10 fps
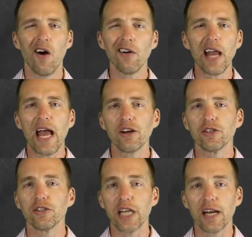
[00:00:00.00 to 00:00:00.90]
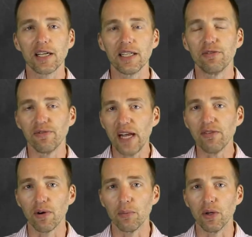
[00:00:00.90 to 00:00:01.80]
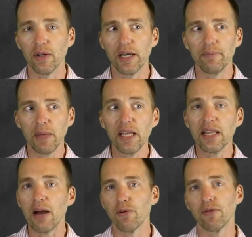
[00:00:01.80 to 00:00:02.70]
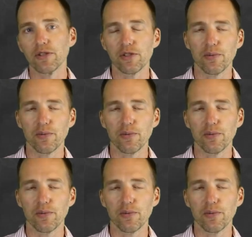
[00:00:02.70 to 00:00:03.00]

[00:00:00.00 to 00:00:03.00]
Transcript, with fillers: aren't energetically favorable in that reverse